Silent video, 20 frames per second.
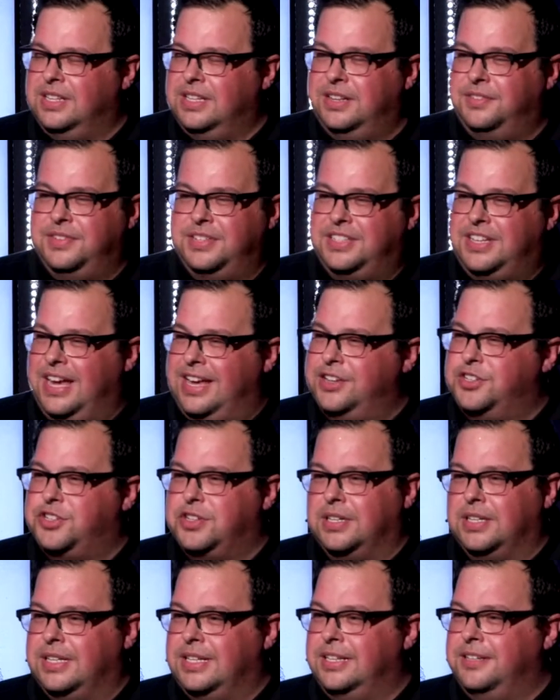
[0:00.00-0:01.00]
to live
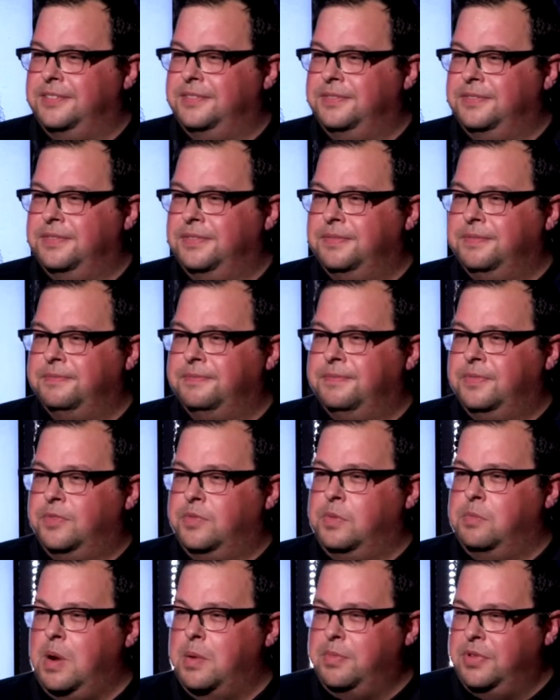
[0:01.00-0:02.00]
intentionally.
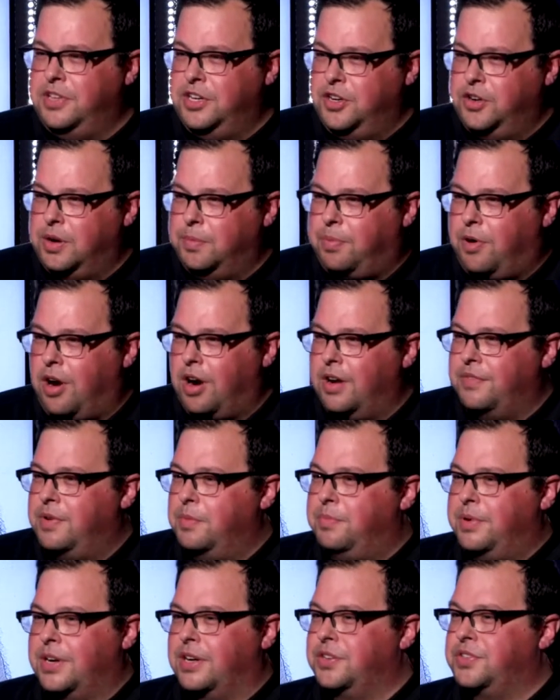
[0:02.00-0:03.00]
Remember that you're a part of a
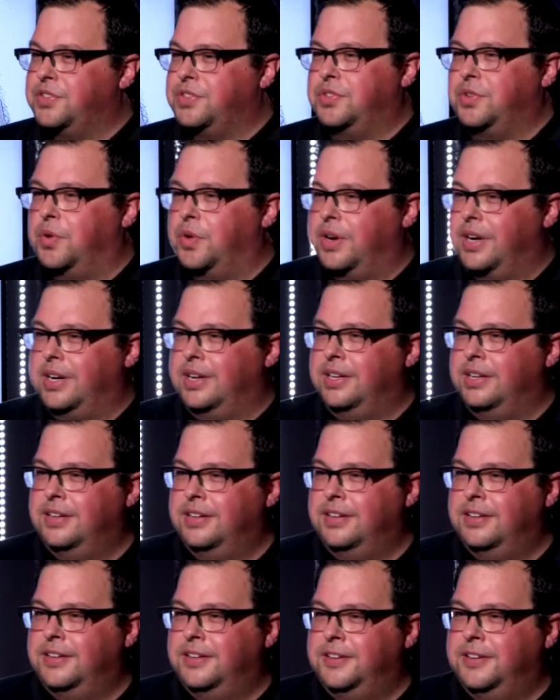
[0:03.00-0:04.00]
bigger story.
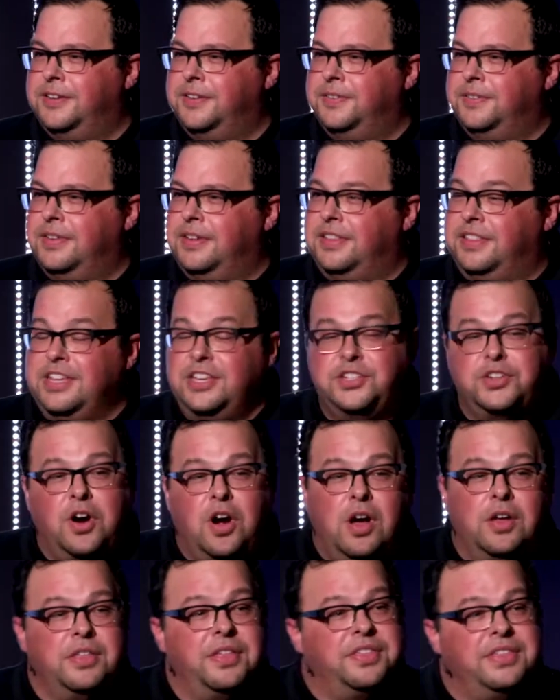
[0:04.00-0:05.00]
These are
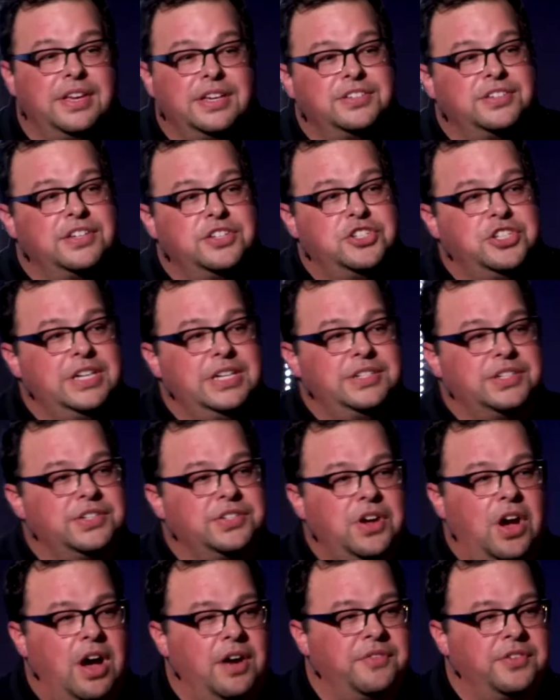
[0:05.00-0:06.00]
all the things that
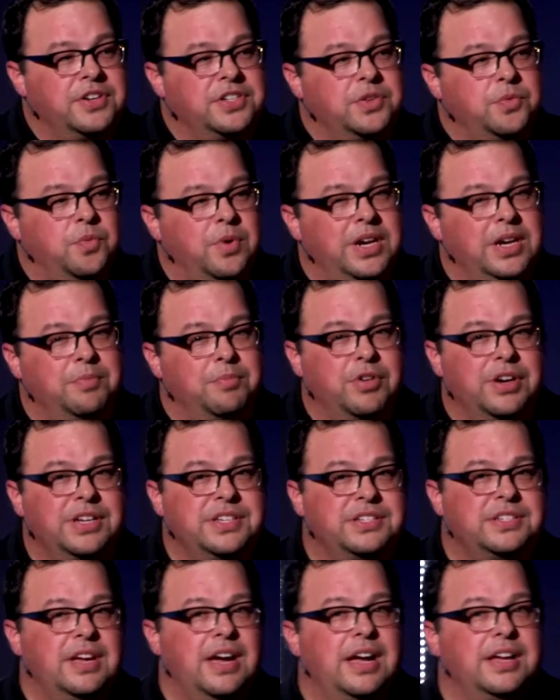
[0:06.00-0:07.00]
Jesus offers and what he
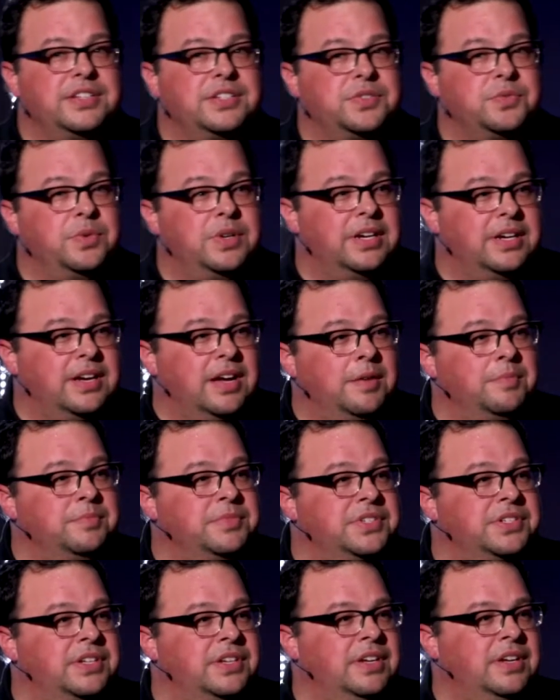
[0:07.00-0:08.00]
brings to us when it
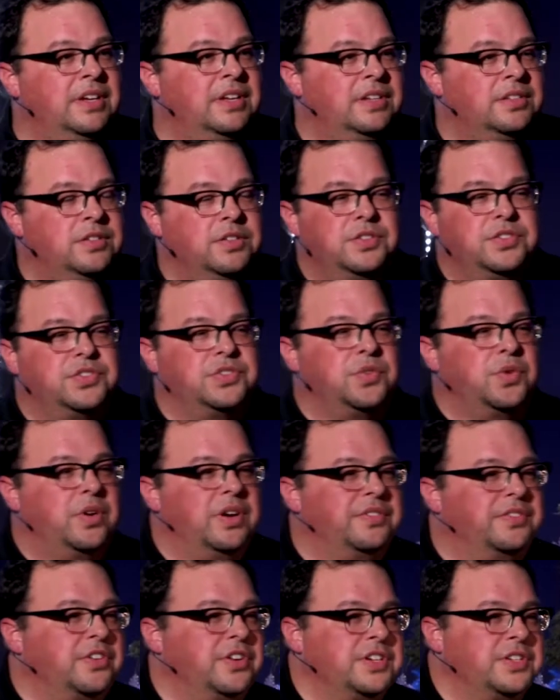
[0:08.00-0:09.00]
comes to the
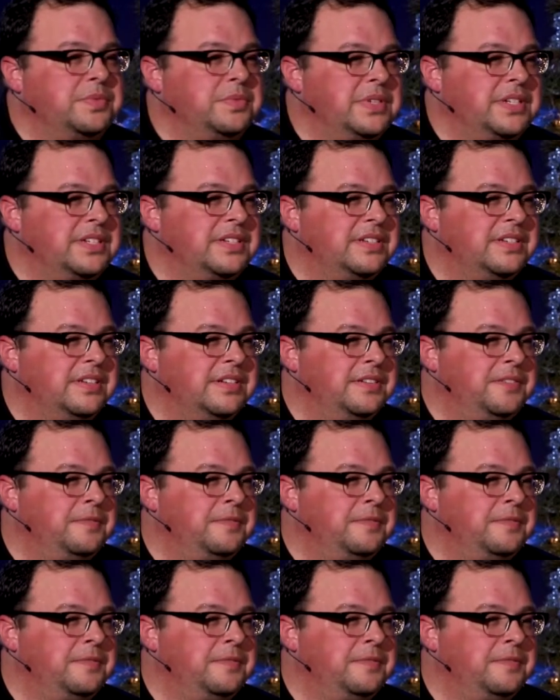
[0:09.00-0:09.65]
story of Christmas.